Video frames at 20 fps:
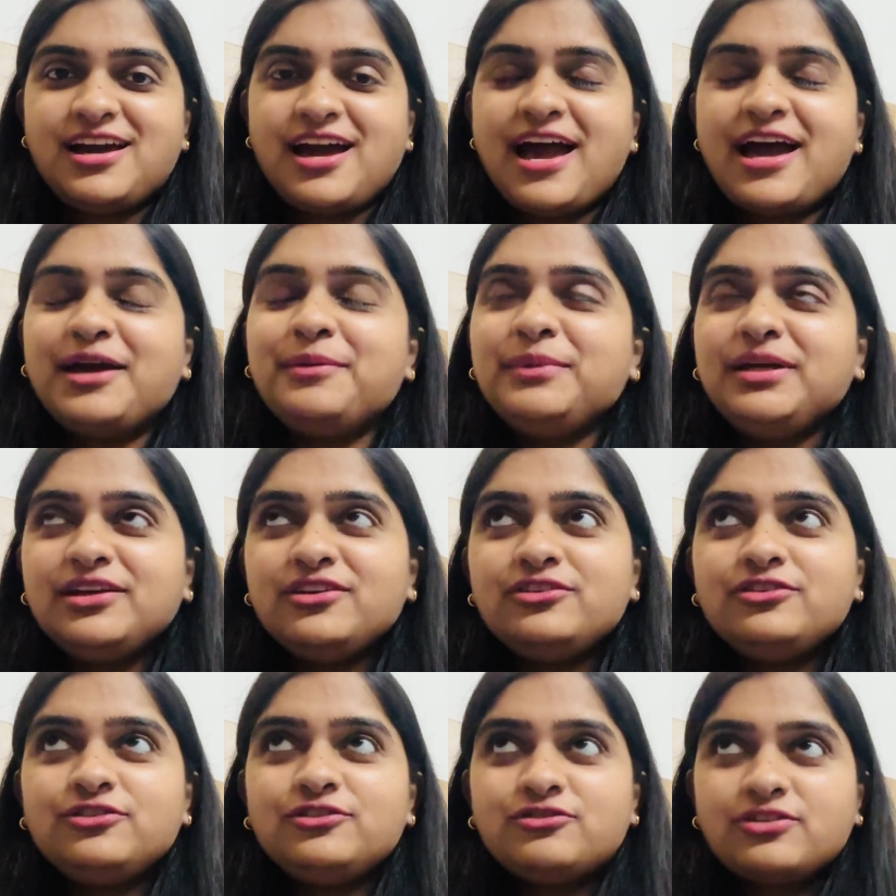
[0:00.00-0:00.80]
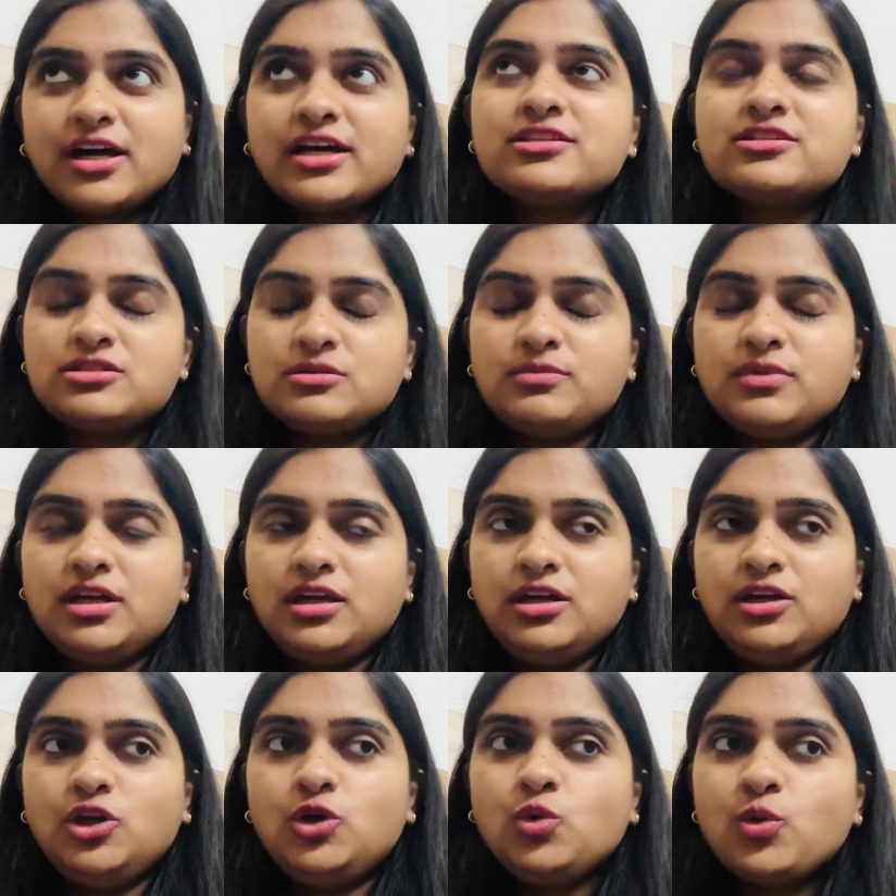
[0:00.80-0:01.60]
I mean, trust
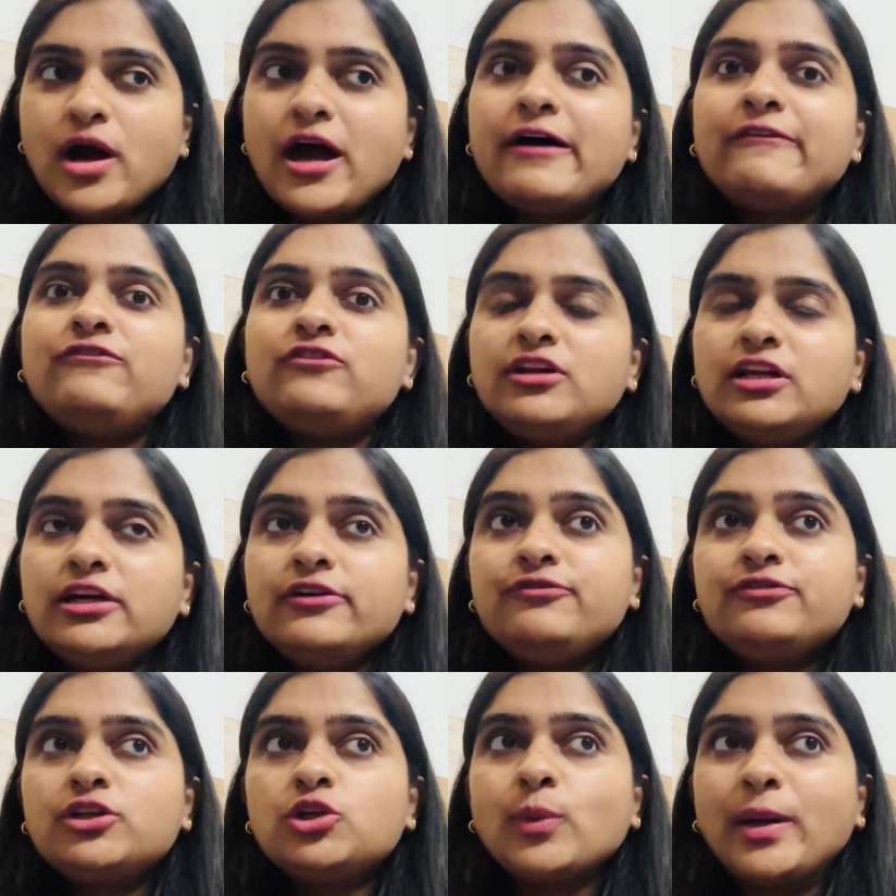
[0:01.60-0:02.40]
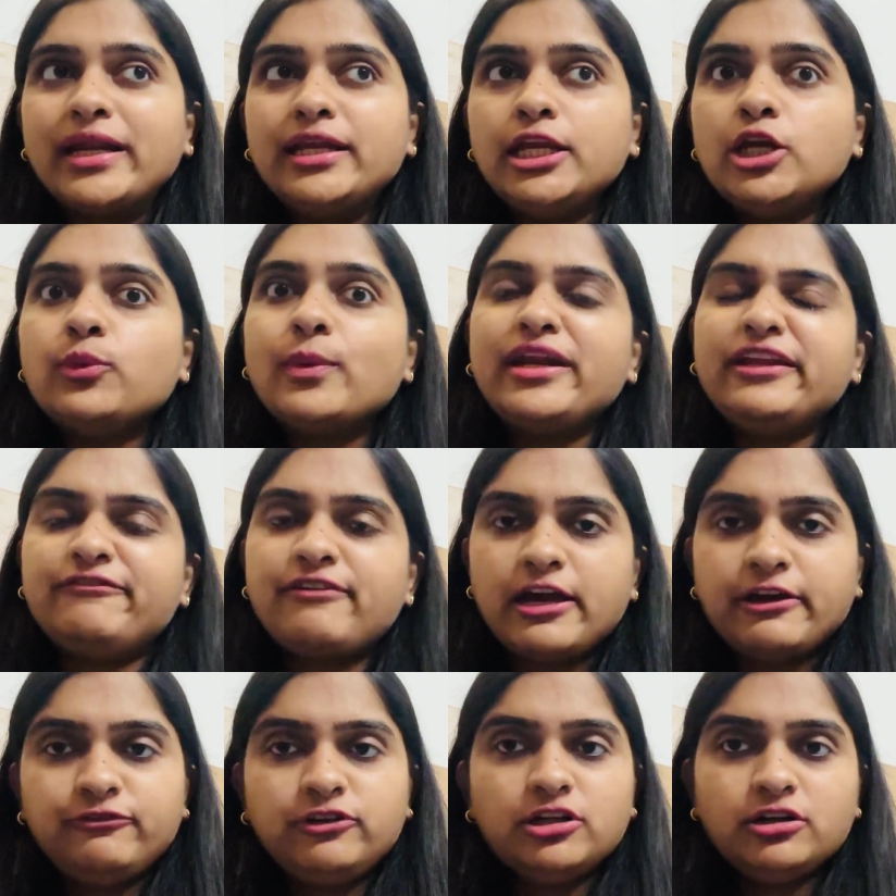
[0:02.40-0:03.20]
me, you have lived 20,
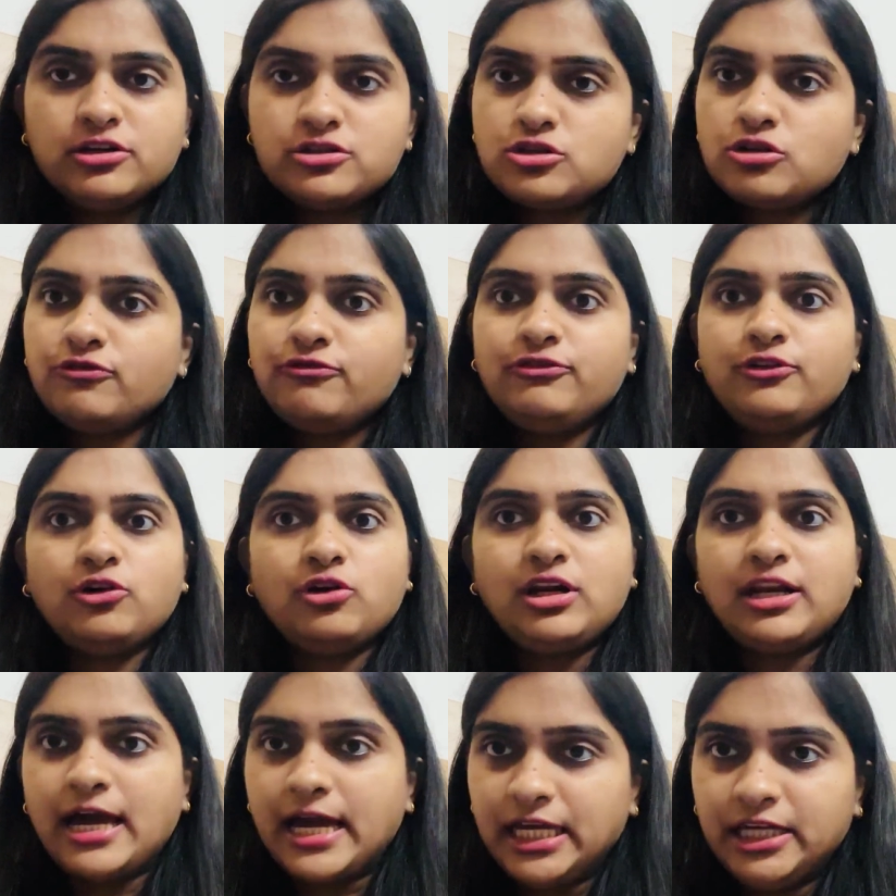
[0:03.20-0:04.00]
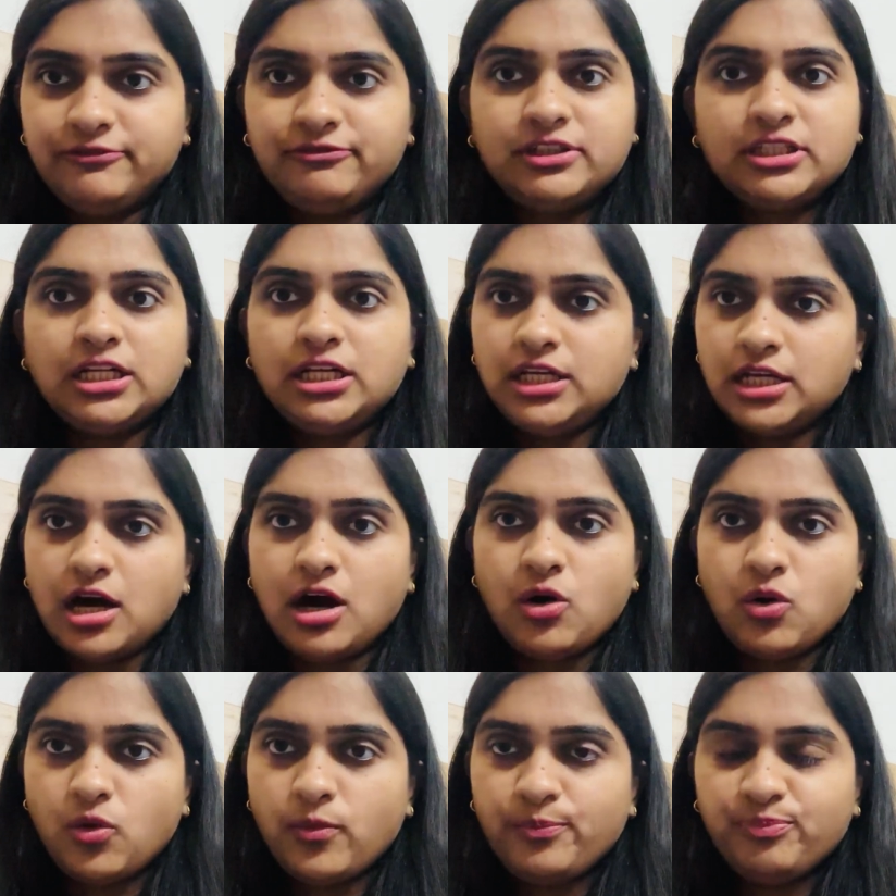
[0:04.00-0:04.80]
25 years of your life till
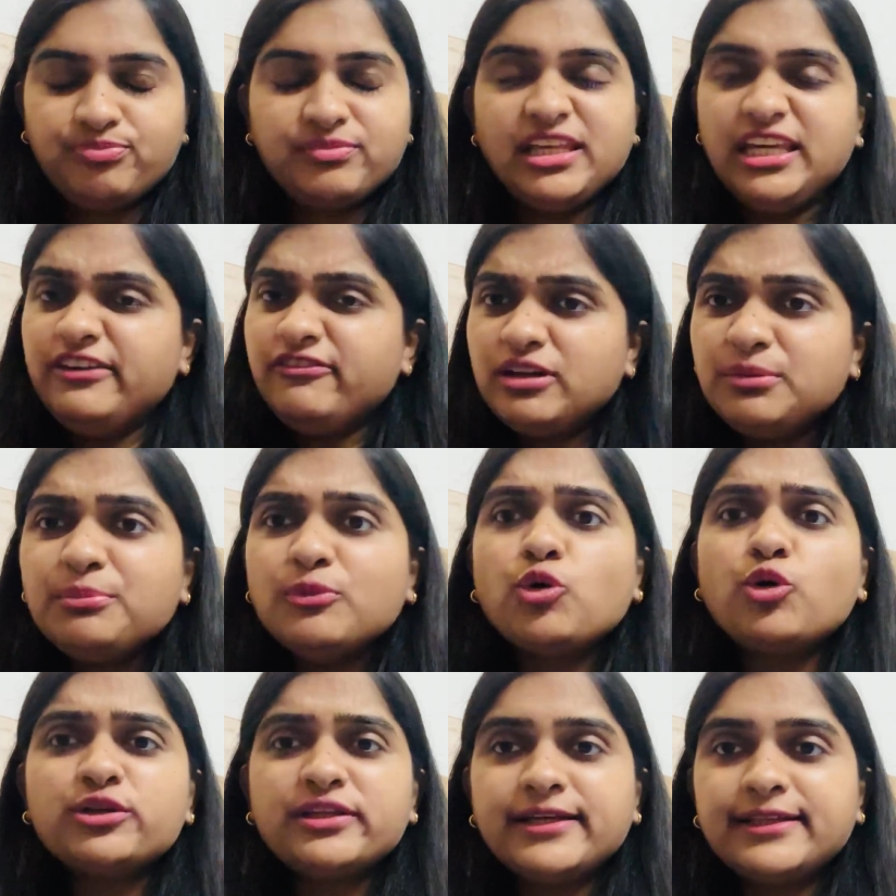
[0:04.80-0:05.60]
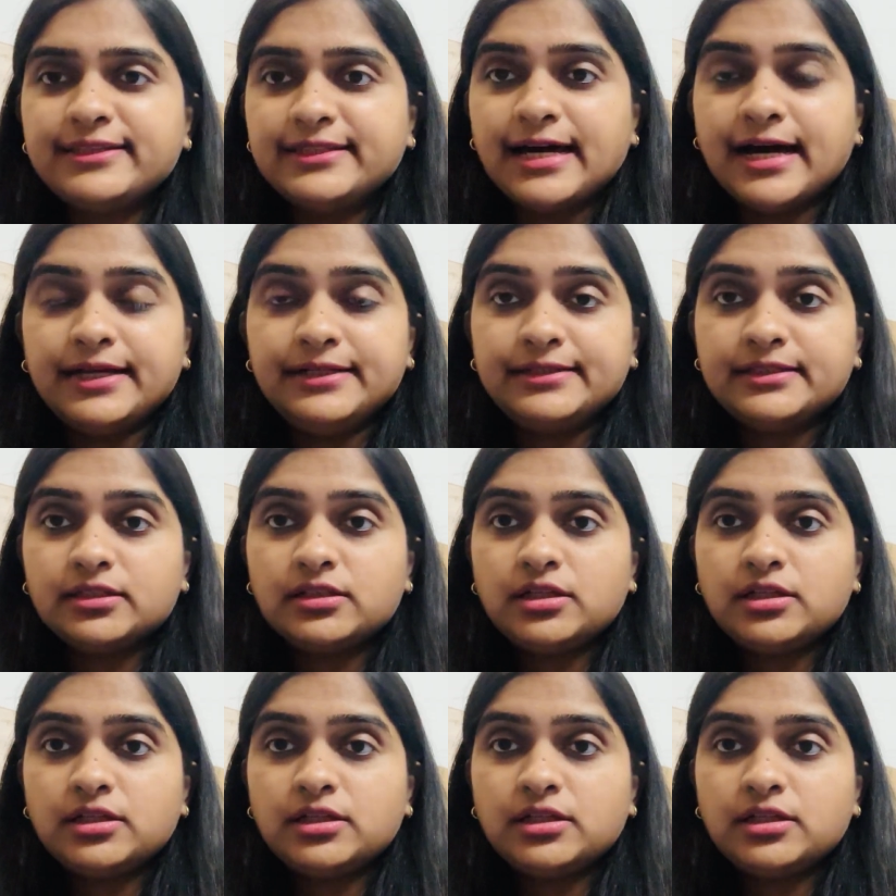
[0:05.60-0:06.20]
now, even more than that.